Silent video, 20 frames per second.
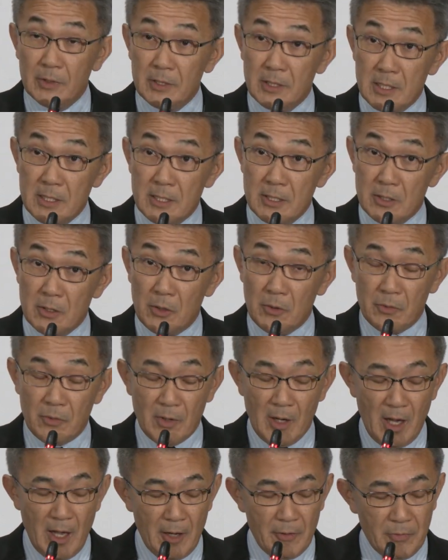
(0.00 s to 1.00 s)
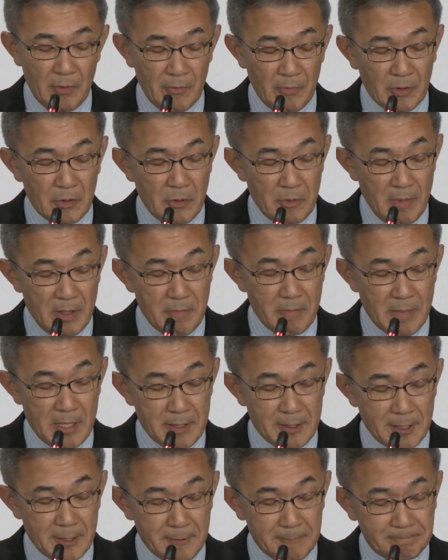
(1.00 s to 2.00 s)
This is over half of a
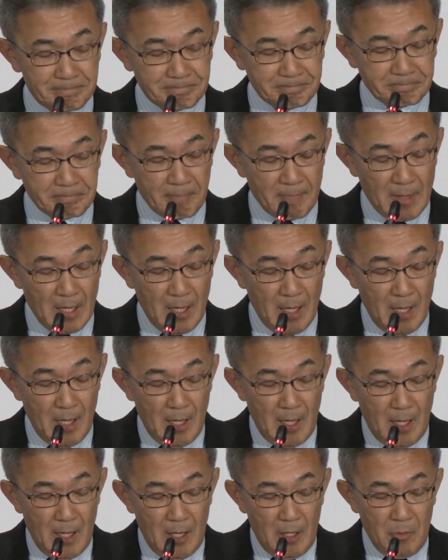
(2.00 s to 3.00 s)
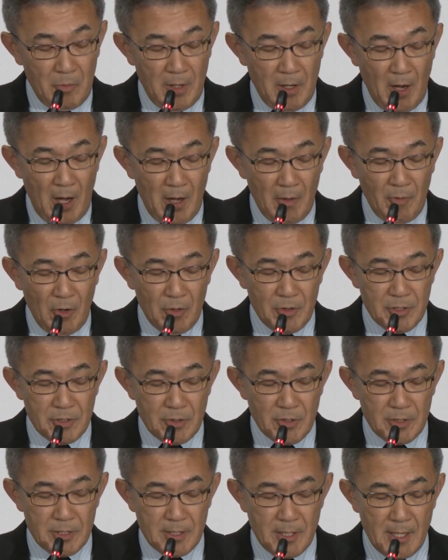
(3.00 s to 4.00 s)
commitment. We have
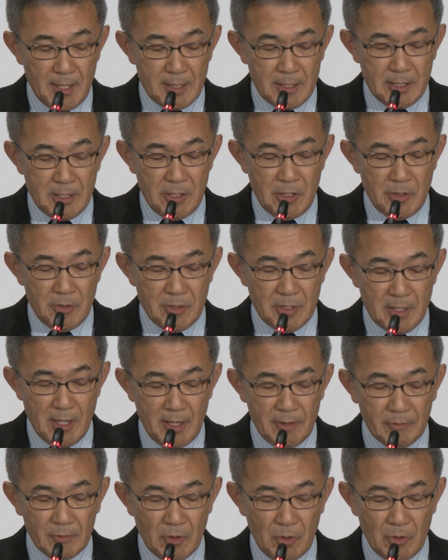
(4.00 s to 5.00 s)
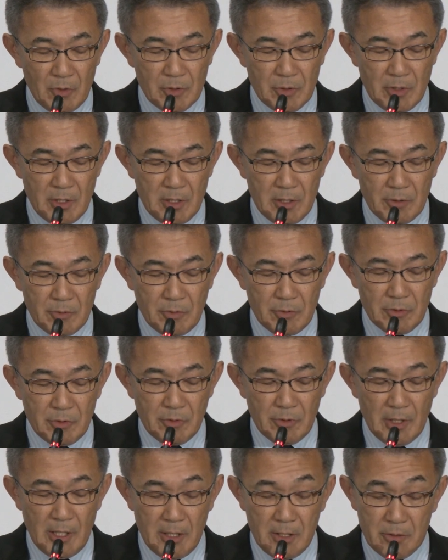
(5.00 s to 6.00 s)
also set new SAF goals to
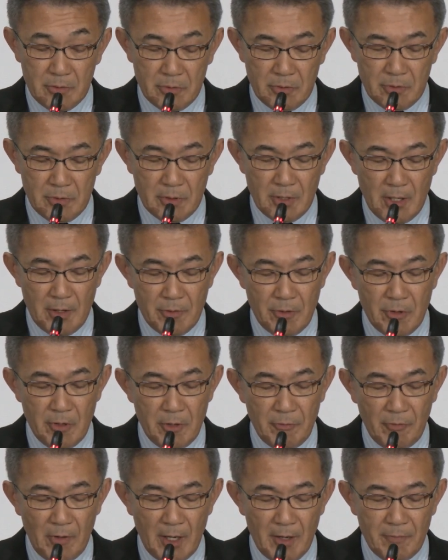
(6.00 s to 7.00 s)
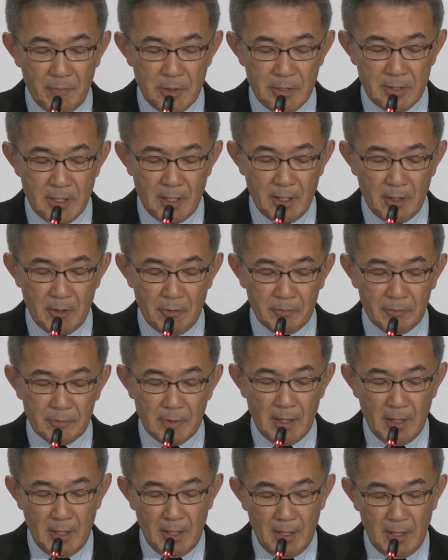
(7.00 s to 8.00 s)
include 35%
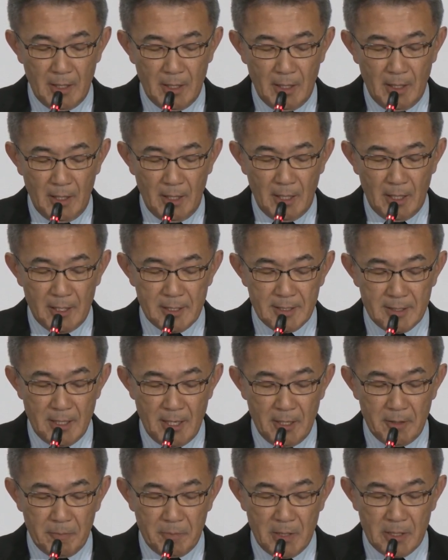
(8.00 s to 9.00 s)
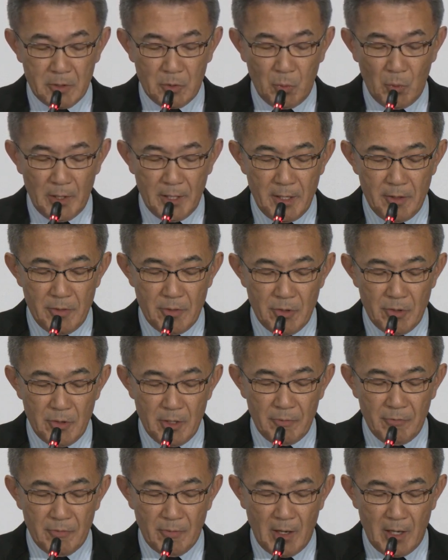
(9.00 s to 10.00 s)
of SAF by
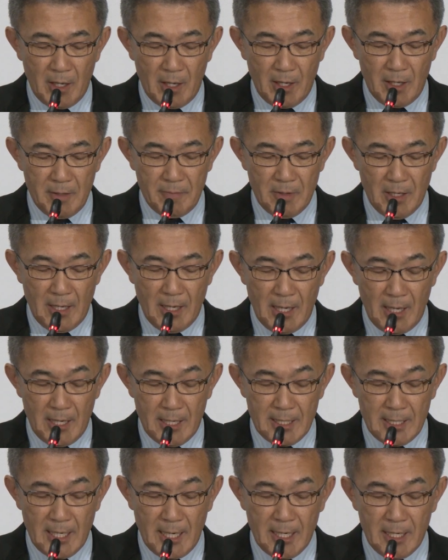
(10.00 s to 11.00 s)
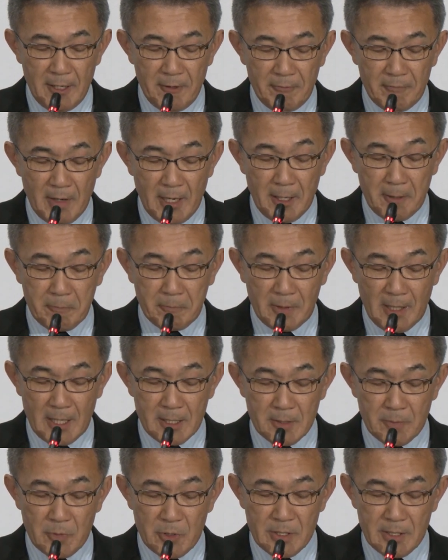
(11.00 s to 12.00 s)
2035 and
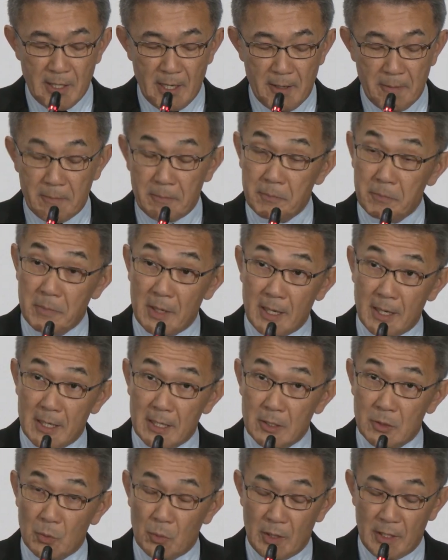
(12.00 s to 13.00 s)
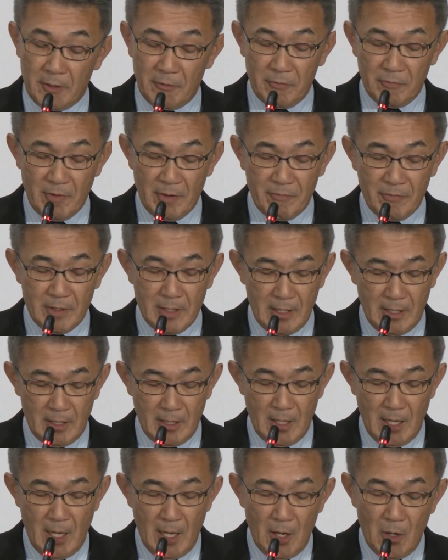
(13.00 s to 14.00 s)
95%+ by 2050,
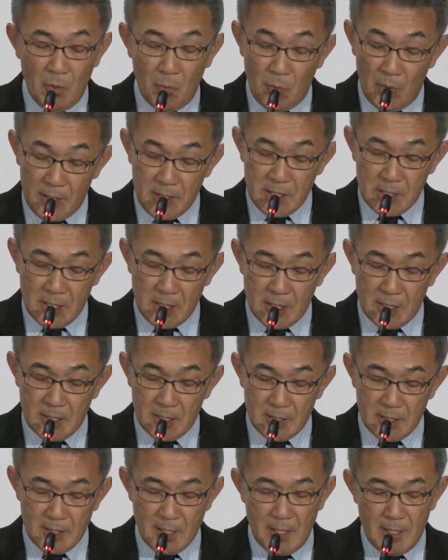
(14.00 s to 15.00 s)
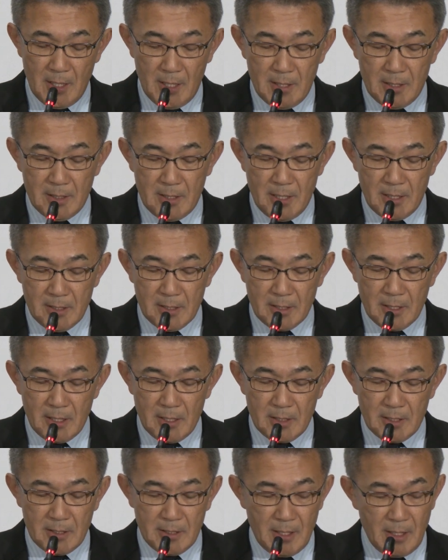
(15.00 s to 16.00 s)
which is
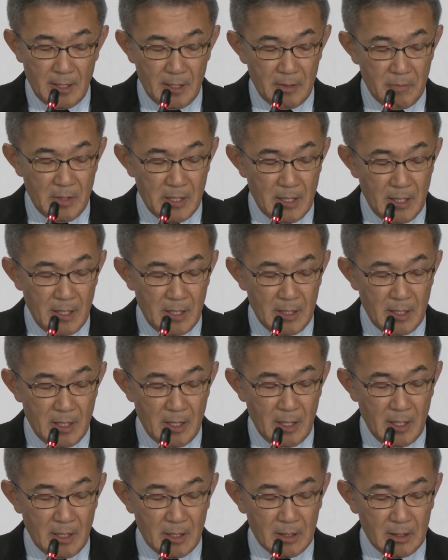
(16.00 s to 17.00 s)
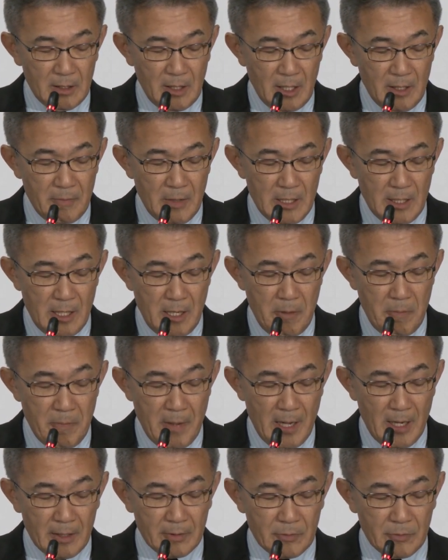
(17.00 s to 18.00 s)
designated to eliminate a climate
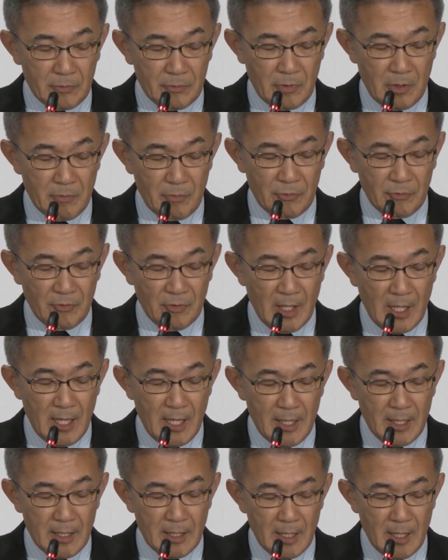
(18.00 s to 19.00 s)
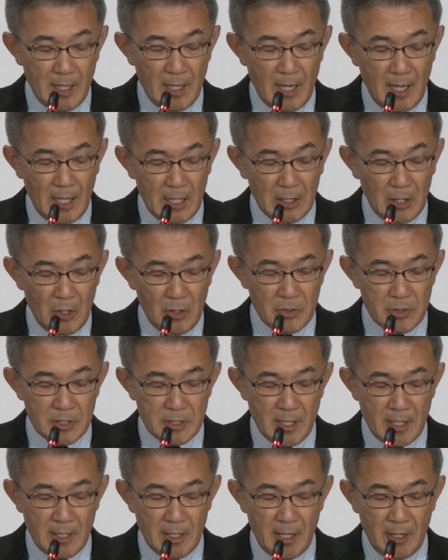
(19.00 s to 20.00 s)
impact from flying
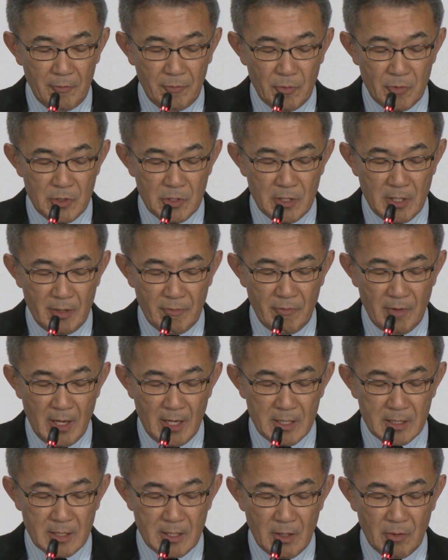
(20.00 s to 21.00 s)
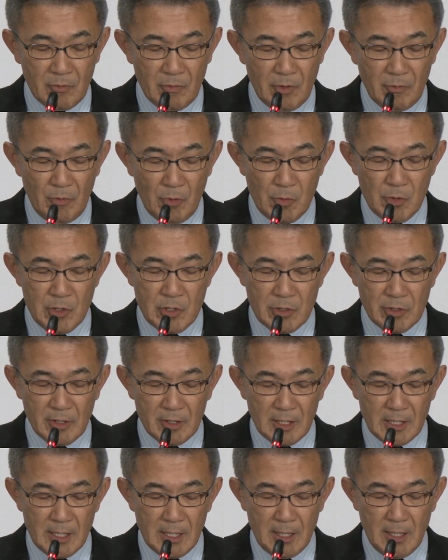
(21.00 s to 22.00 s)
alongside efforts to advance
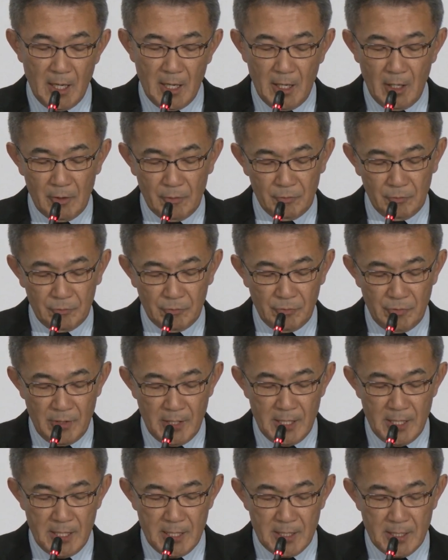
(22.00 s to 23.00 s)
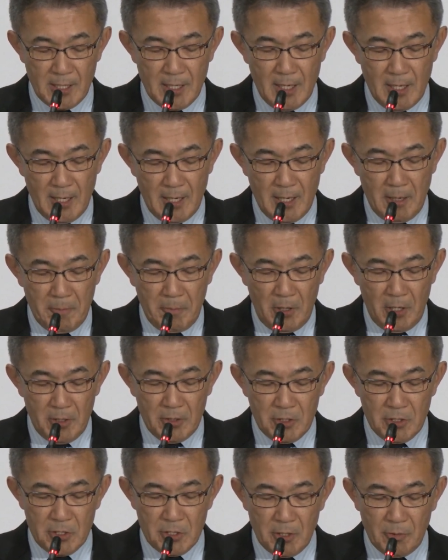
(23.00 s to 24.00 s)
revolutionary fleet
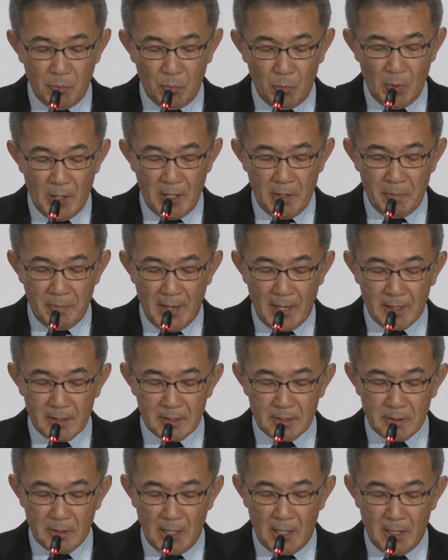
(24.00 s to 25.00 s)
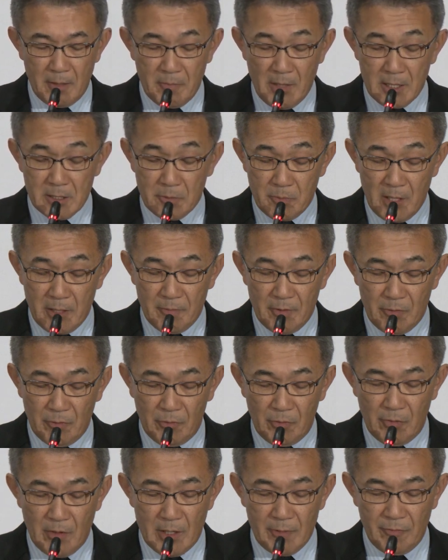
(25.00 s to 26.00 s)
partnership while maximizing
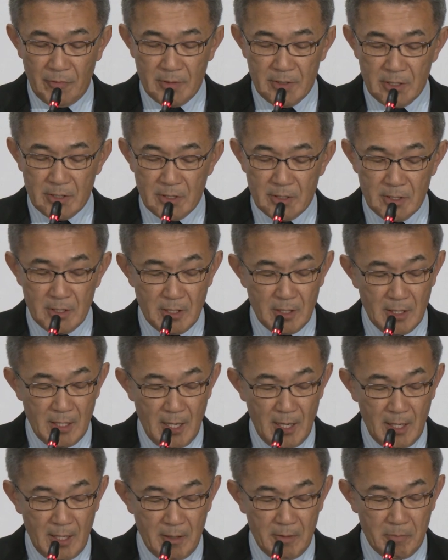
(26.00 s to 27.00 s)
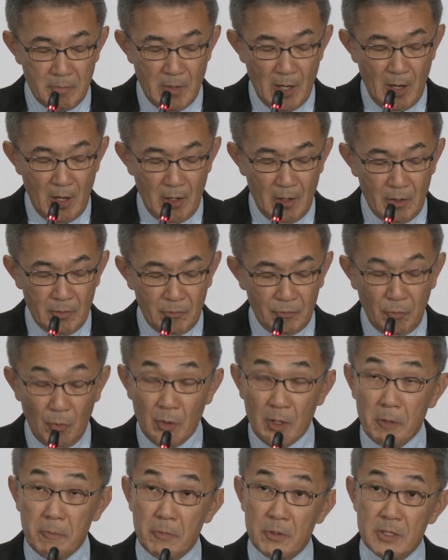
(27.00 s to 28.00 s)
fuel efficiency gain of
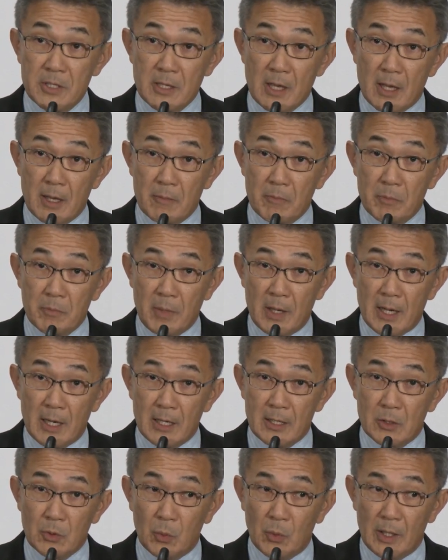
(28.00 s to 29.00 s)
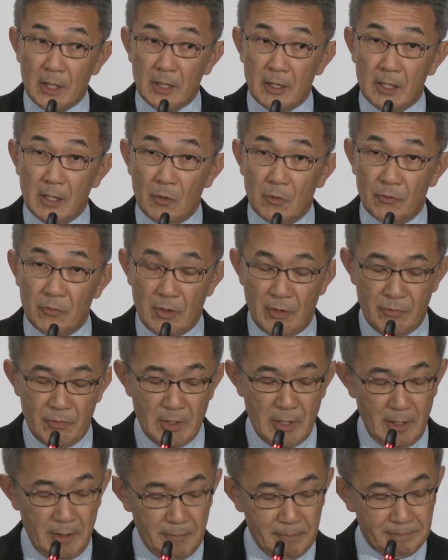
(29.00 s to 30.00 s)
40% by
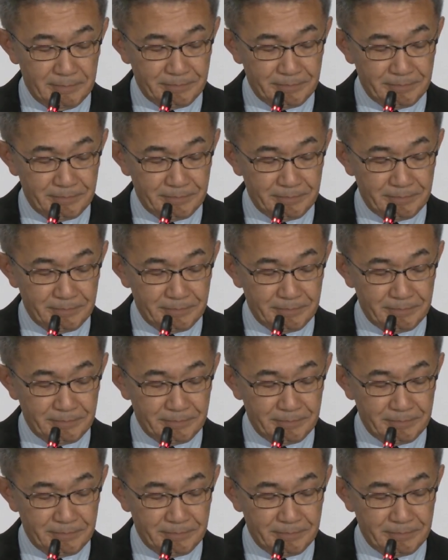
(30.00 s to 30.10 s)
2050.